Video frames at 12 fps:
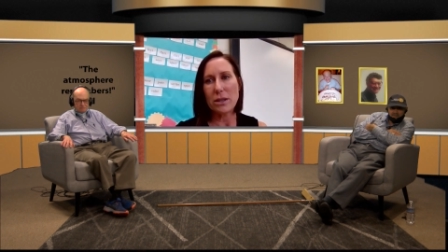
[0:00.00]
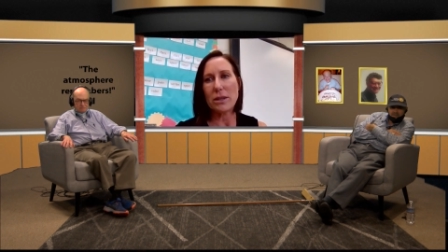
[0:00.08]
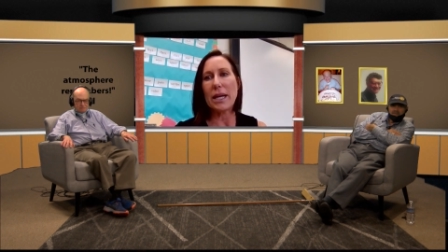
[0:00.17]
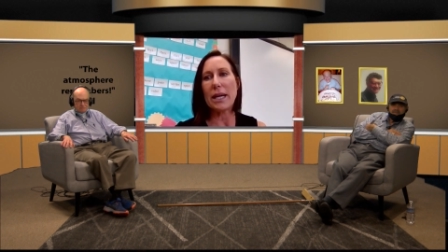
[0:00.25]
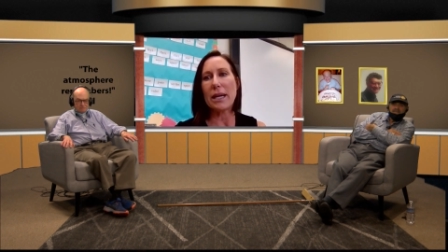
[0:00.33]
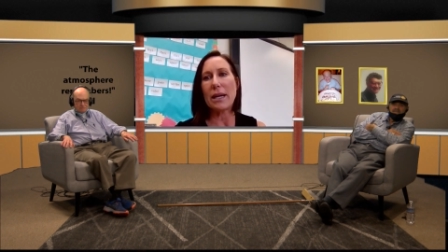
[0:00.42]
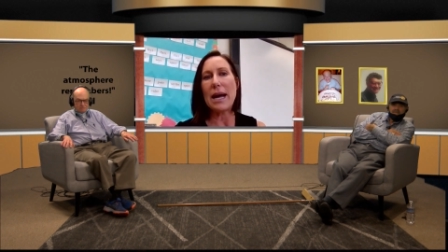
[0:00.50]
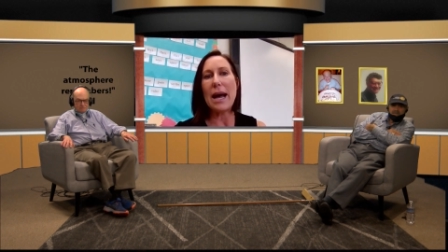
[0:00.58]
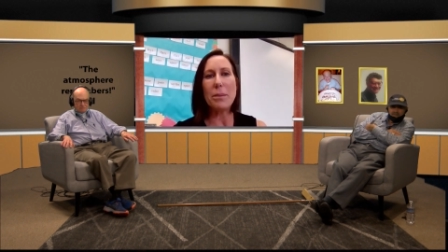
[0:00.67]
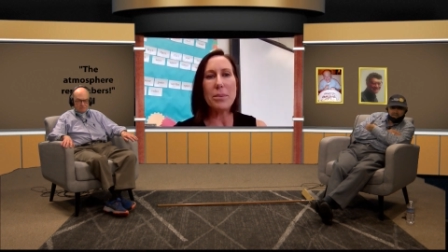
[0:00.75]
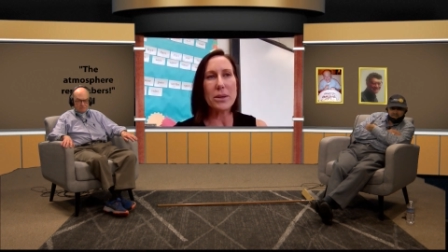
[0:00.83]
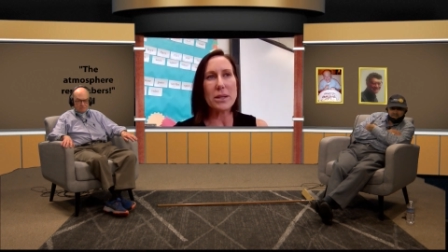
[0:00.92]
Like
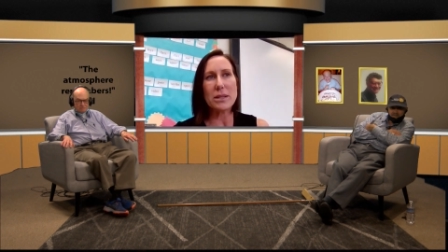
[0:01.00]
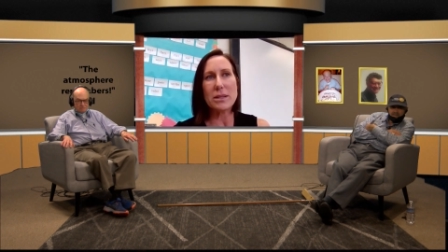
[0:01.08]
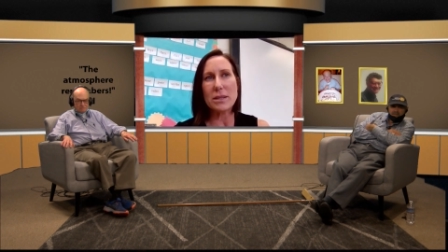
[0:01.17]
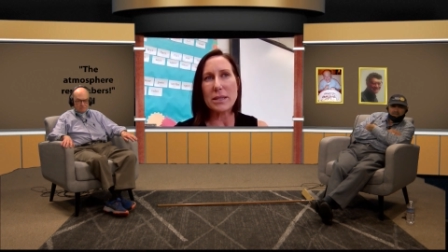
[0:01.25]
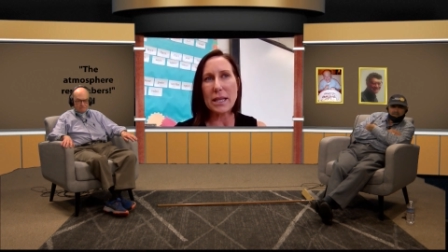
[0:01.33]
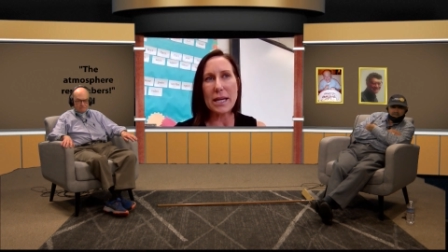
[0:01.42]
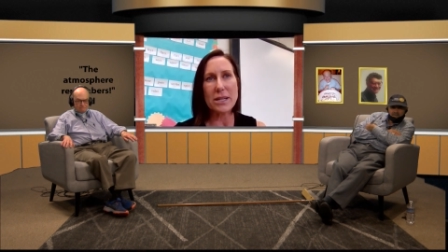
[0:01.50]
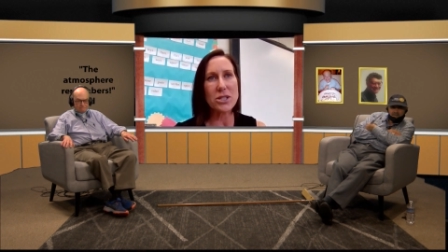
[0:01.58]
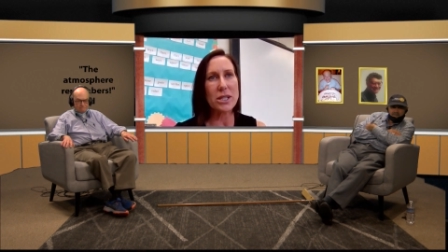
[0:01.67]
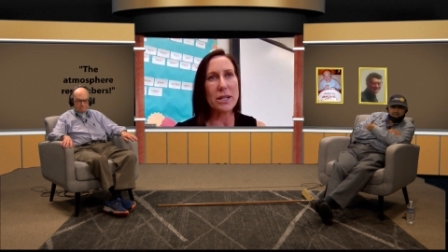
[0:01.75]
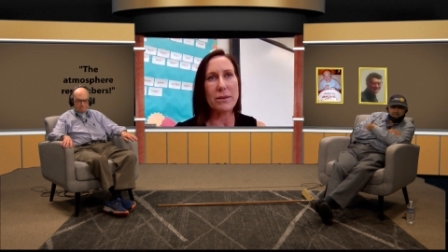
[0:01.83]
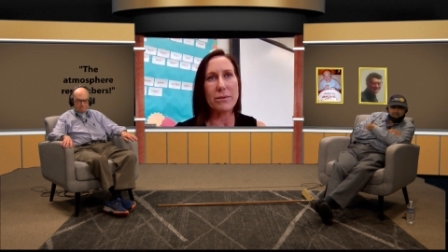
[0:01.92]
I'll put a
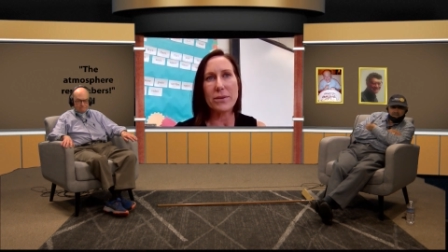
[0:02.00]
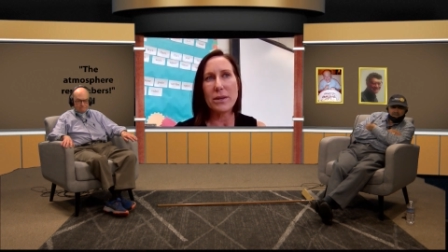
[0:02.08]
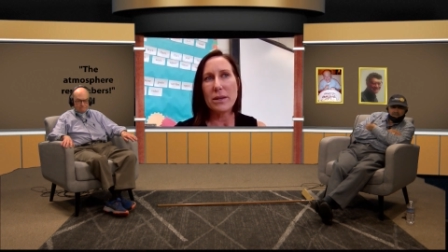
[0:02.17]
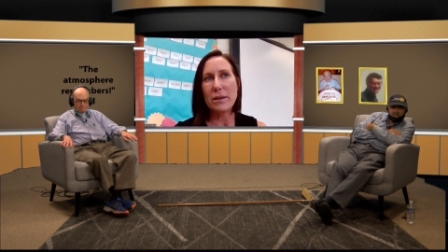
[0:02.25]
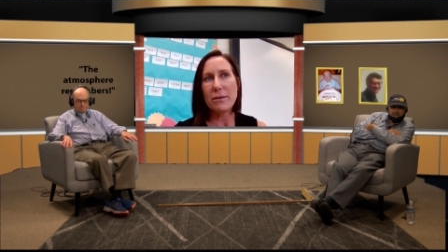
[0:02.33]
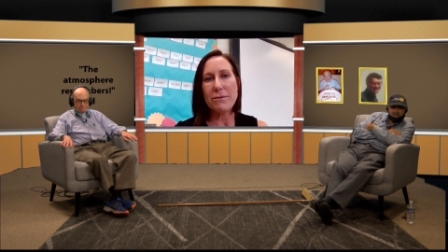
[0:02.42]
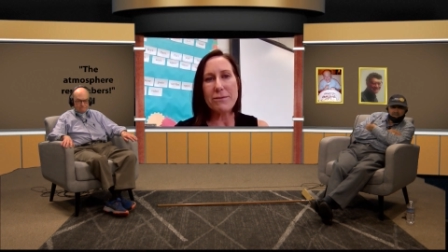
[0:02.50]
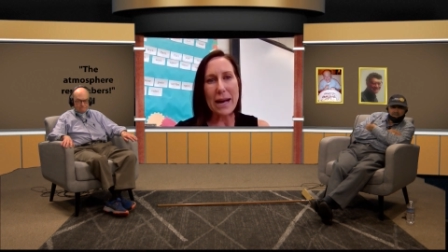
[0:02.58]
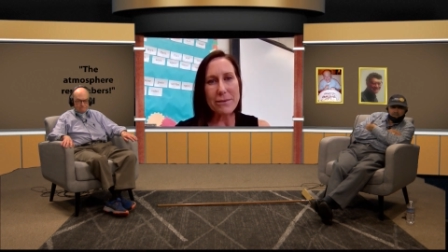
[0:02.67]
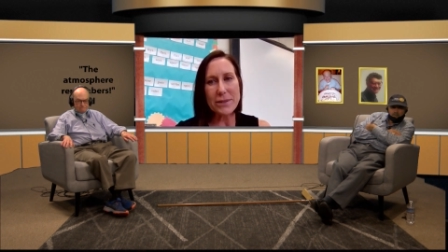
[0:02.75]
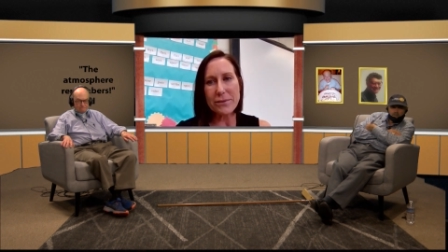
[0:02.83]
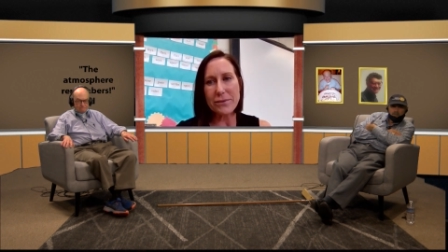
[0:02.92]
selection of
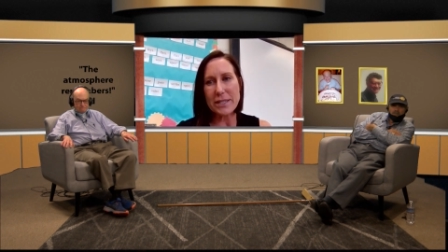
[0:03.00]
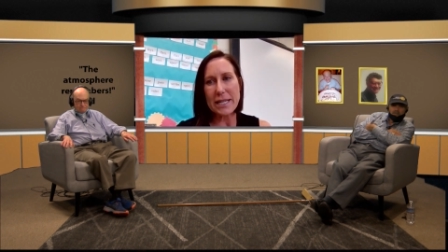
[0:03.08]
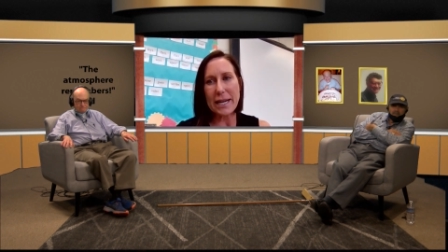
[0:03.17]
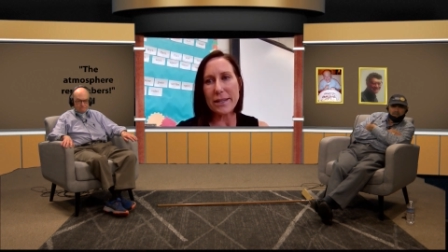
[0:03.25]
five different